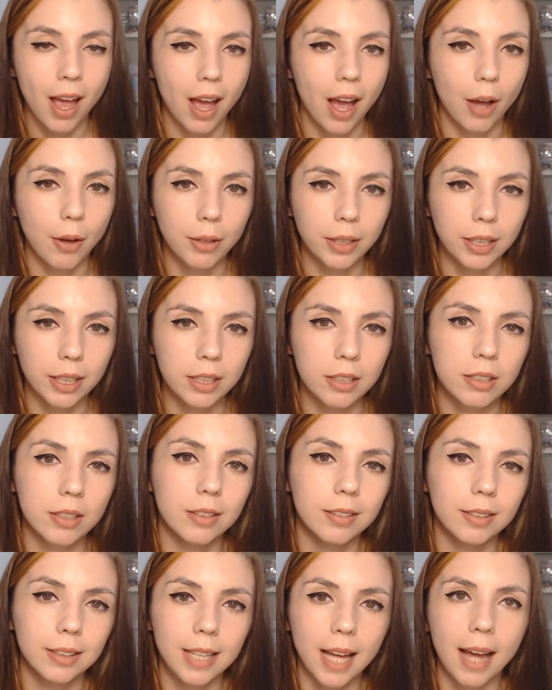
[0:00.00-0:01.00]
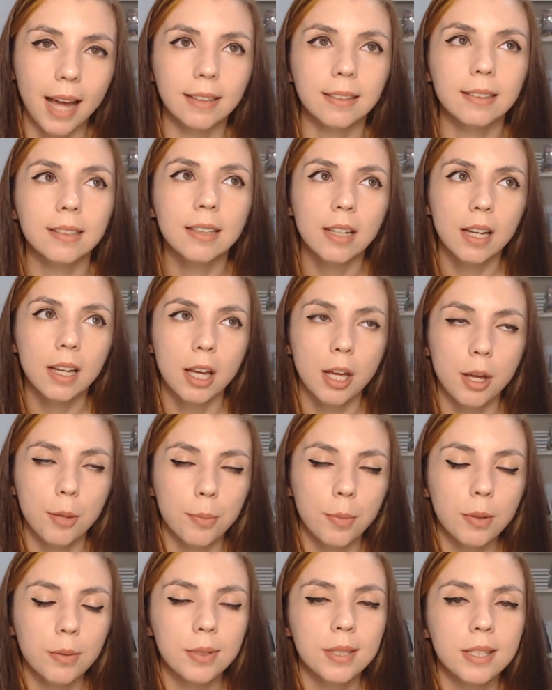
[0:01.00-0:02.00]
How you can do that?
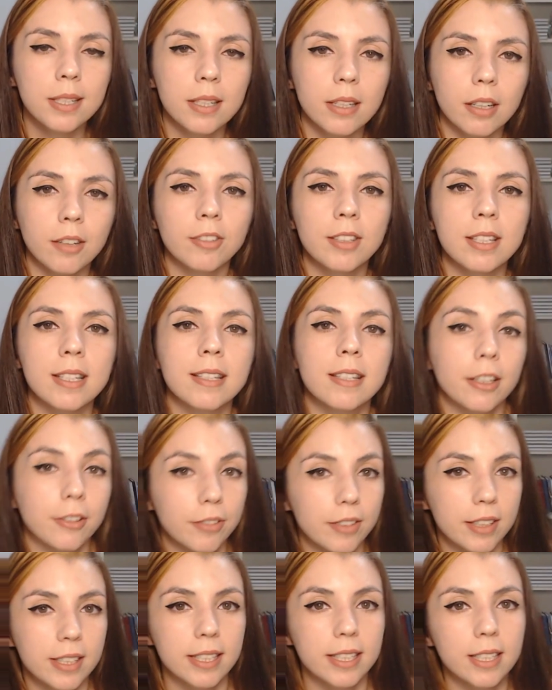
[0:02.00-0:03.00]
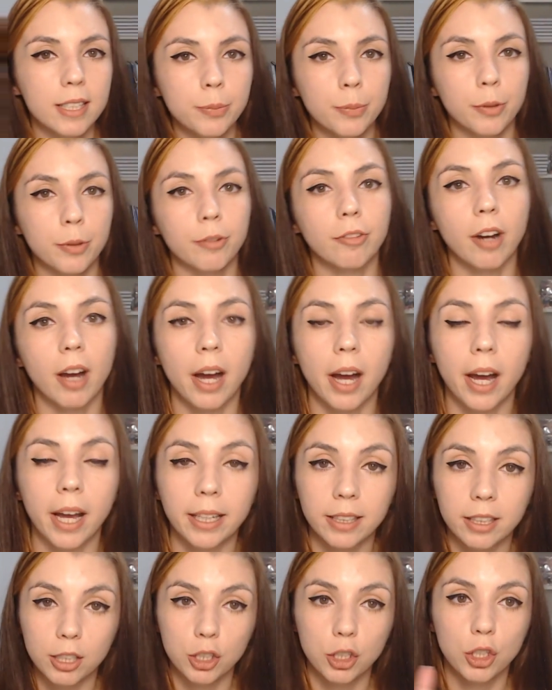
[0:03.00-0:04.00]
Most of the services provide
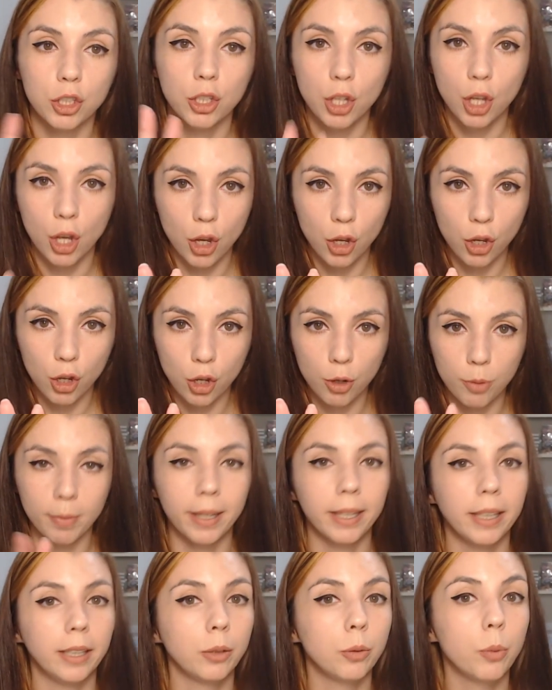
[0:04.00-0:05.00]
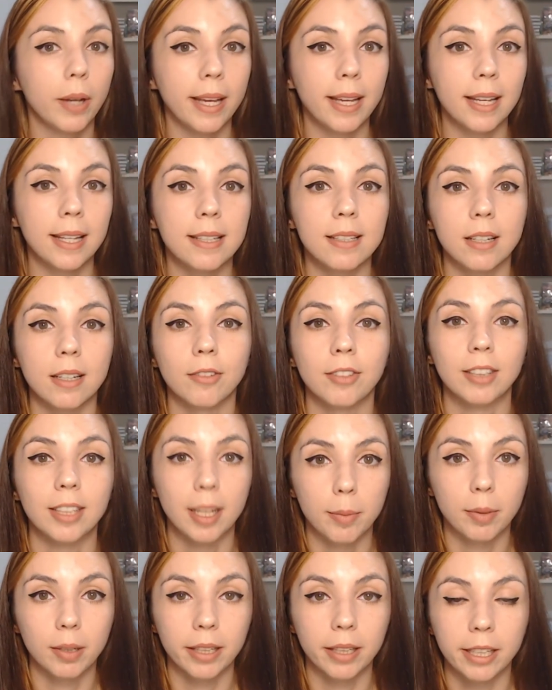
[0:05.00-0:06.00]
two main ways of
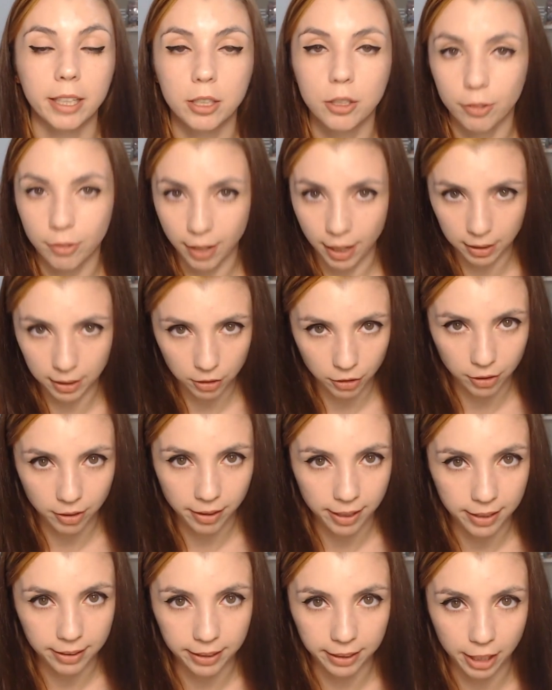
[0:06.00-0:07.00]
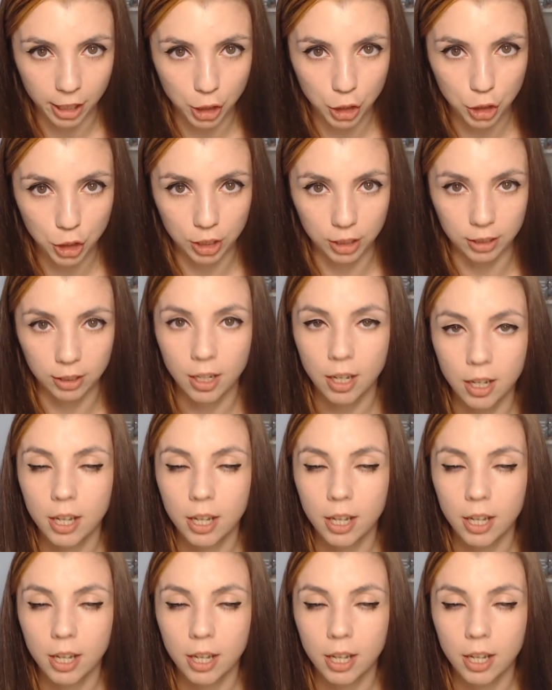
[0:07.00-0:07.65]
enabling two-factor authentication.